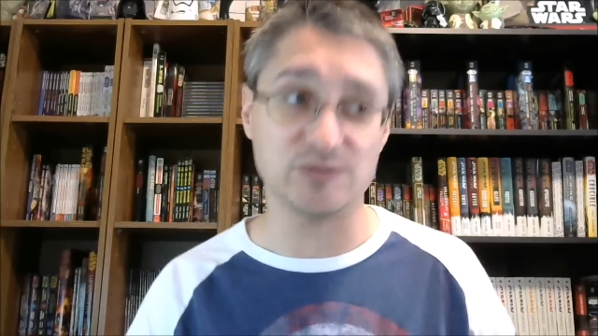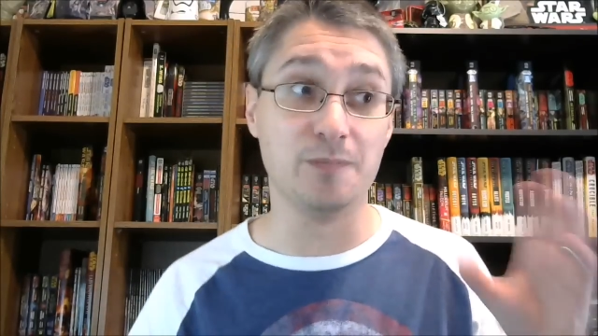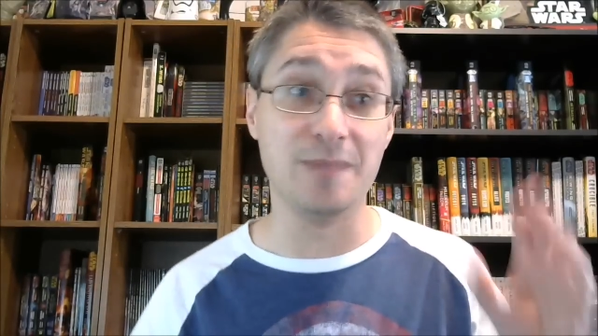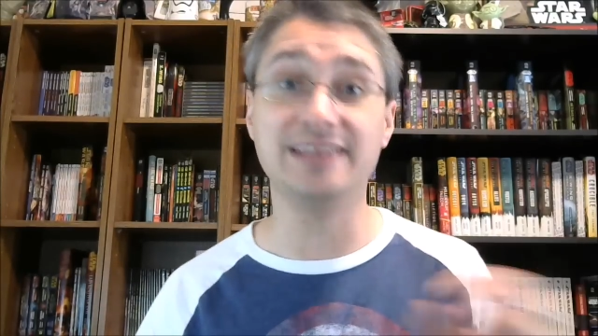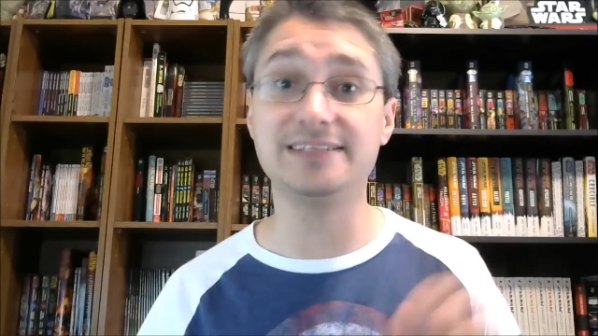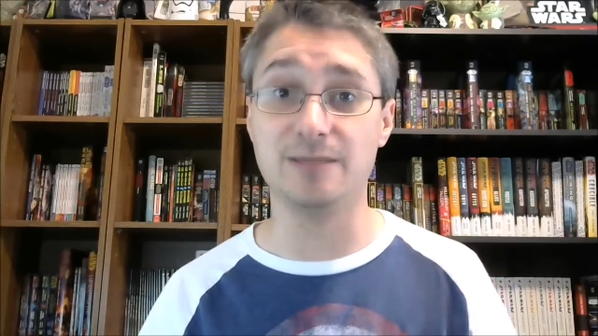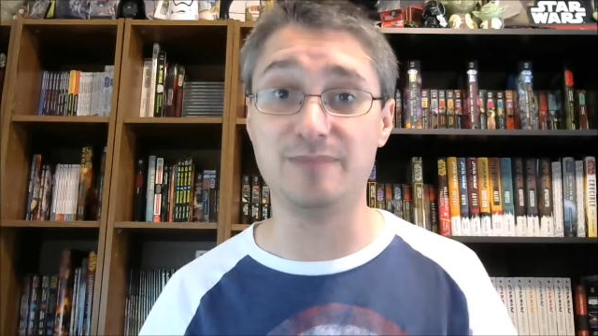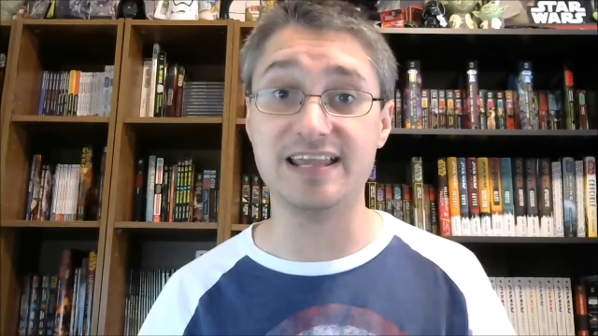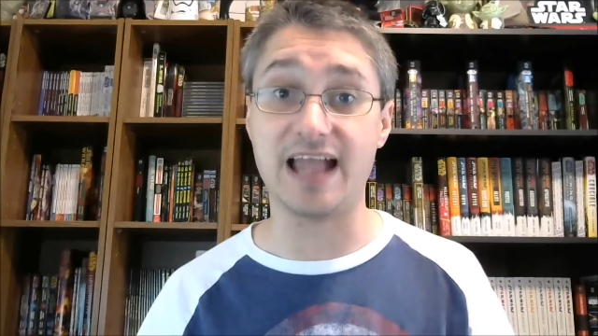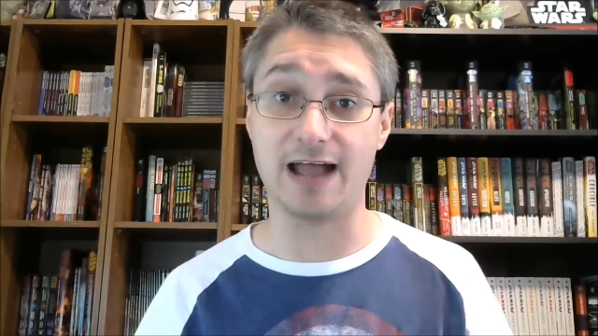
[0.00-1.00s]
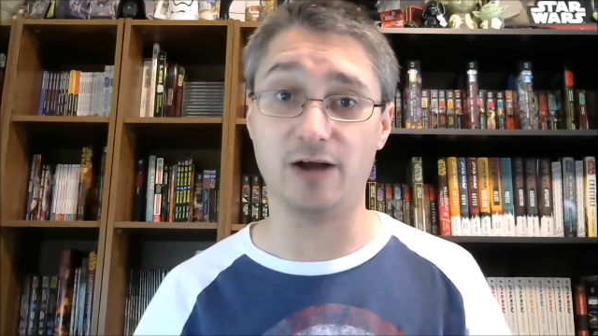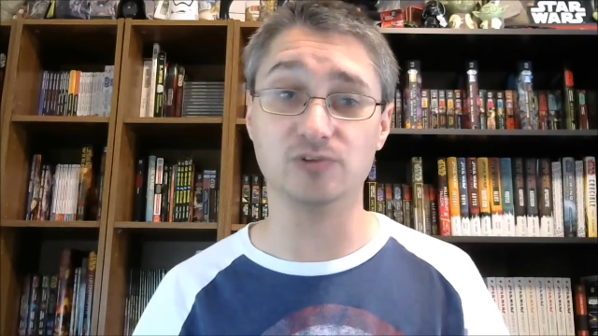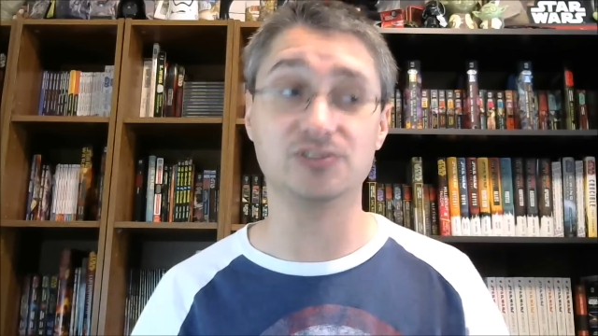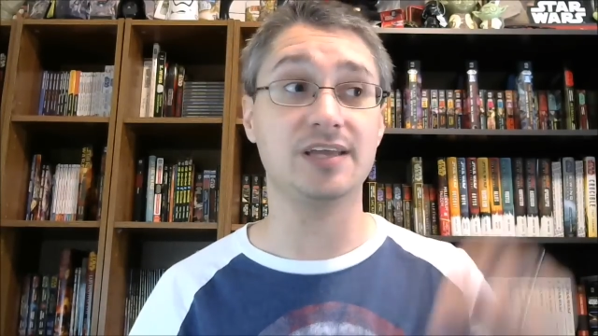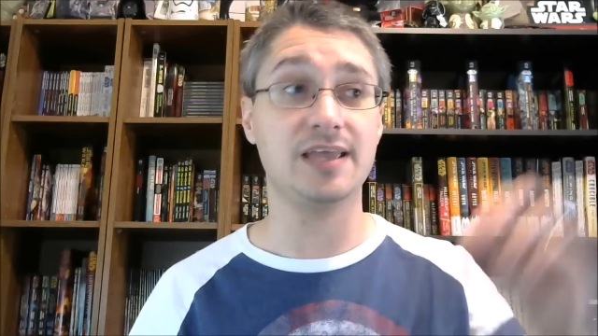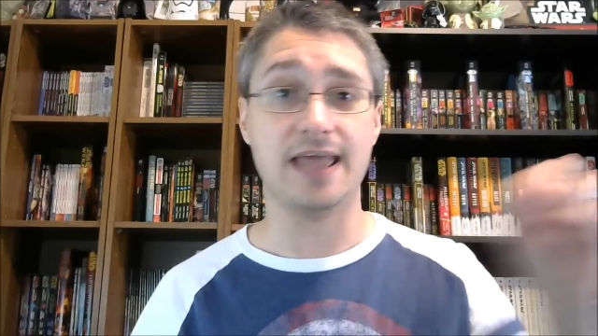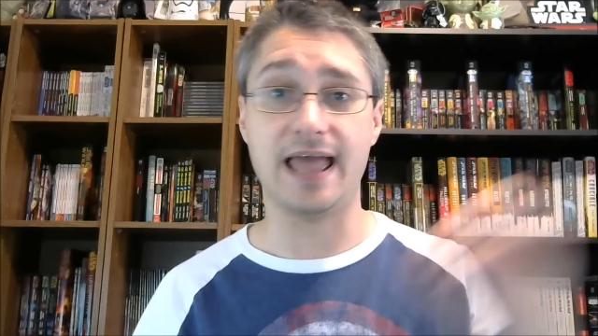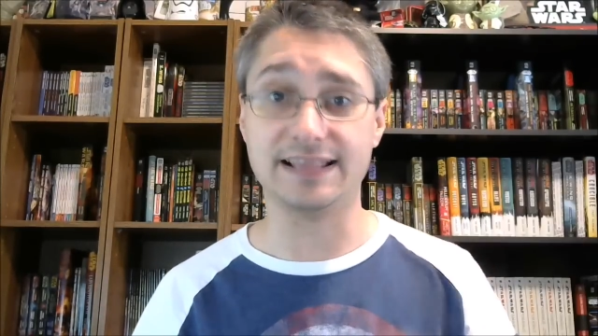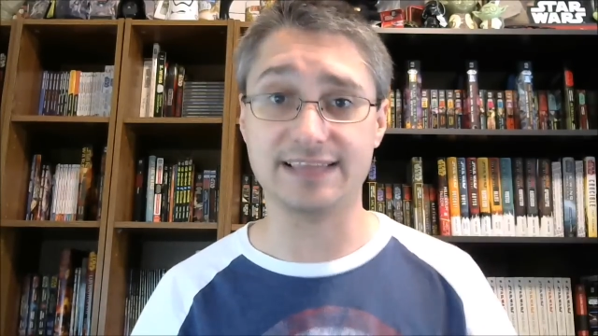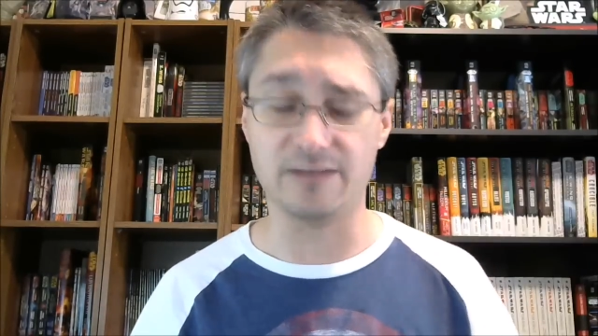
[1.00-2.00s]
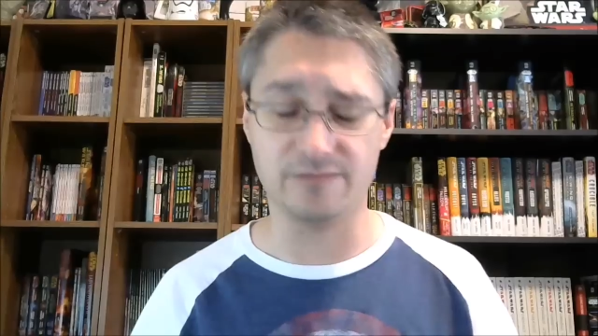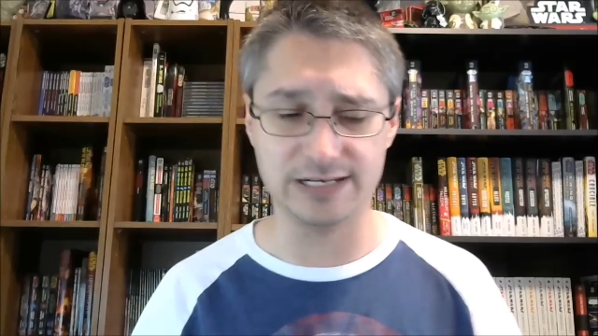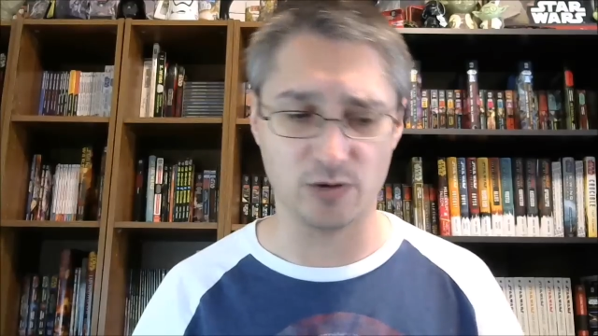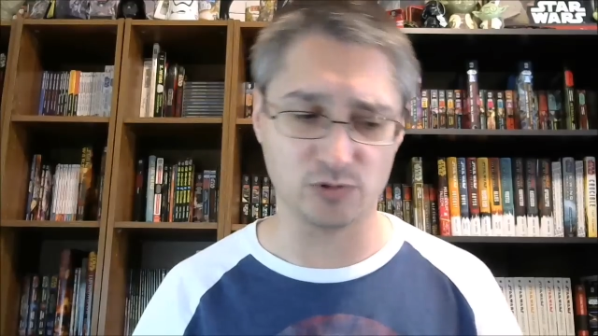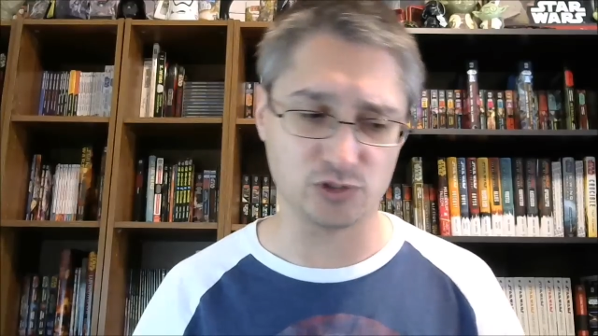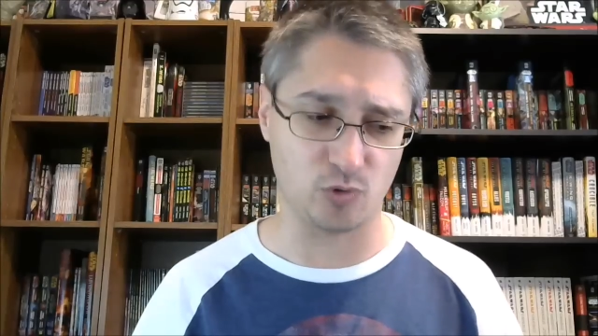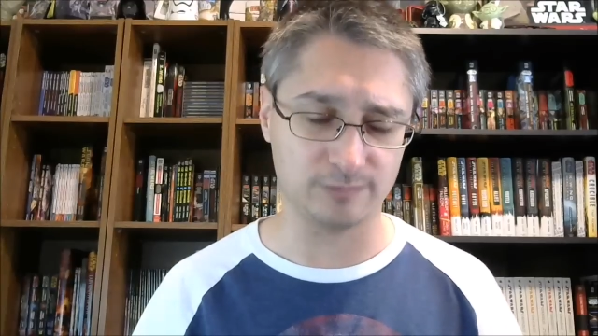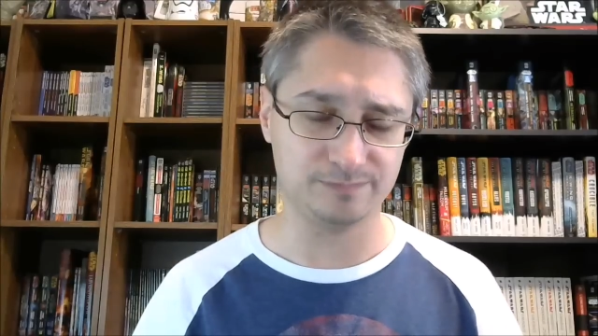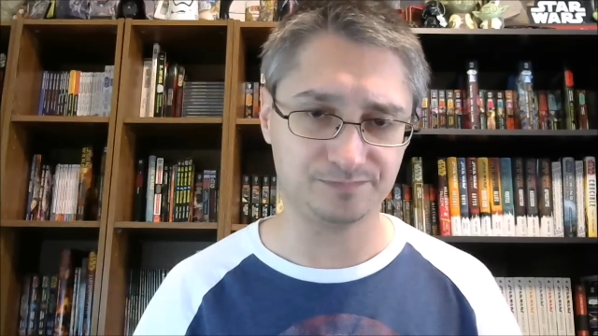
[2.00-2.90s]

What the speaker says: It was meant to be housed at that video store.